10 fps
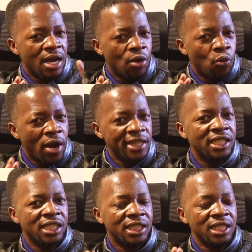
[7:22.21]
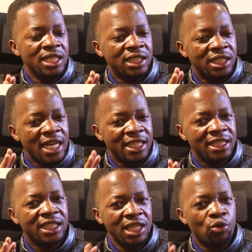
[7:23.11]
what is the
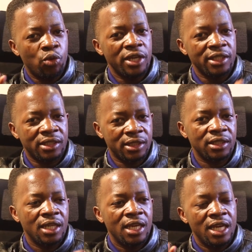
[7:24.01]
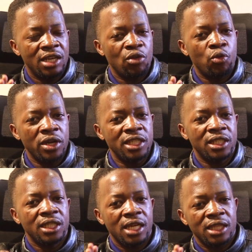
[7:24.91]
sequence in
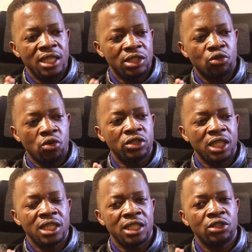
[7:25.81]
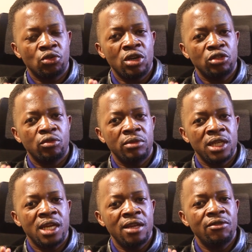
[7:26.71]
which this content is going to be
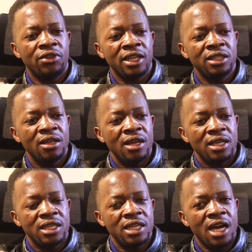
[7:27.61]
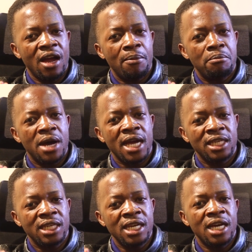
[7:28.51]
delivered year by
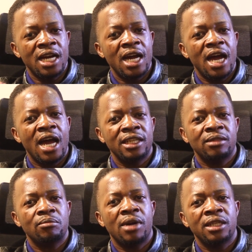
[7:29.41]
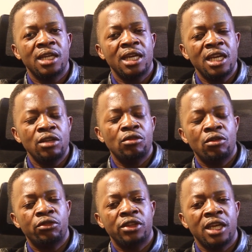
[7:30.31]
year, and by the end
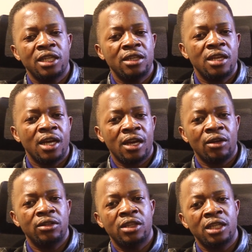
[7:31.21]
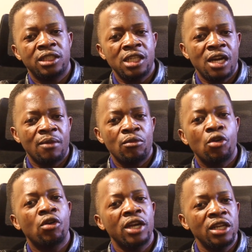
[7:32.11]
of the term
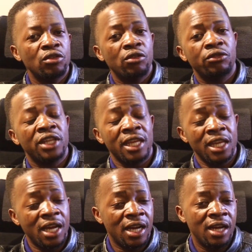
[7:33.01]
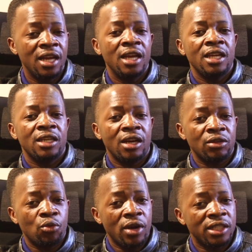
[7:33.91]
or end of the year,
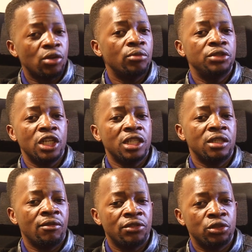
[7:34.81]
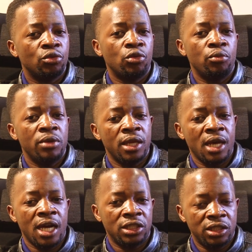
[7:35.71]
and what objectives will be
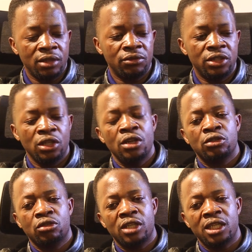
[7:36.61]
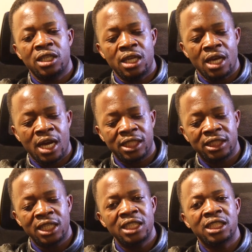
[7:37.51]
achieved, so that they are
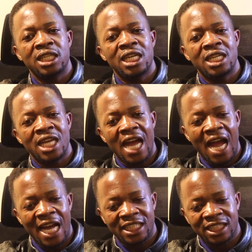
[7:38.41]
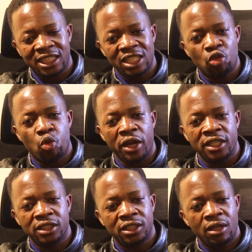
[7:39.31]
set in a
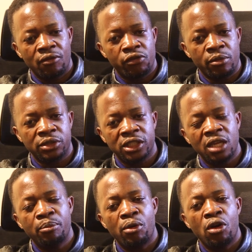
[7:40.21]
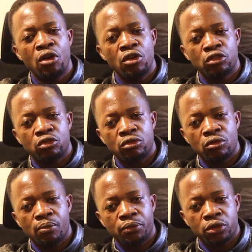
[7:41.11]
sequence from simple
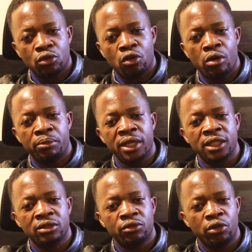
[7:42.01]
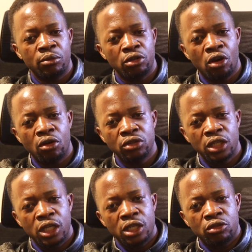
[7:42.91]
to complex, from known
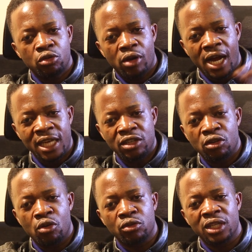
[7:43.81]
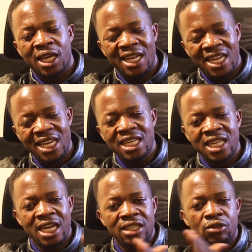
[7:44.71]
to unknown, in
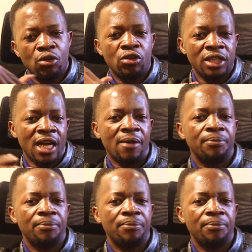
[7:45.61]
that order.